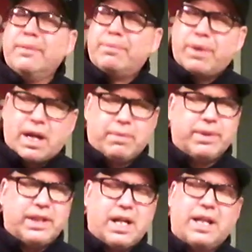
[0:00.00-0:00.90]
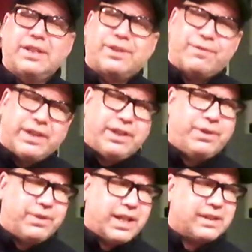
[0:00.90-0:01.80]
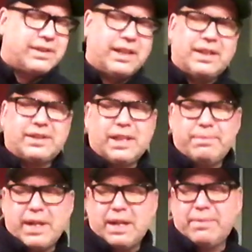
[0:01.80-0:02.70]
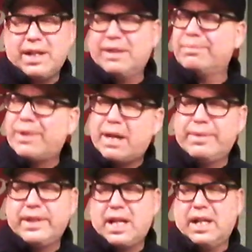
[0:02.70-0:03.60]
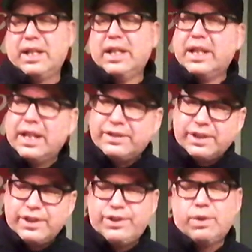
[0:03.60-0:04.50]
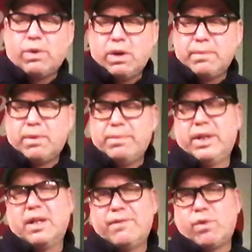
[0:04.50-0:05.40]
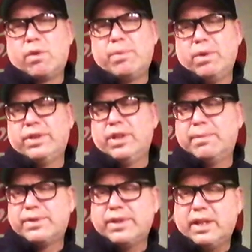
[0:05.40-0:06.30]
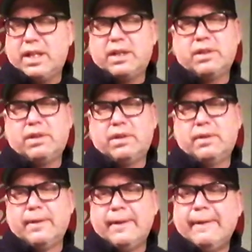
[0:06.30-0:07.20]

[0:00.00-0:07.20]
Probably not. Is there 52,000 things I could say bad about it? Probably not. It's an enjoyable beer at 4.2% alcohol.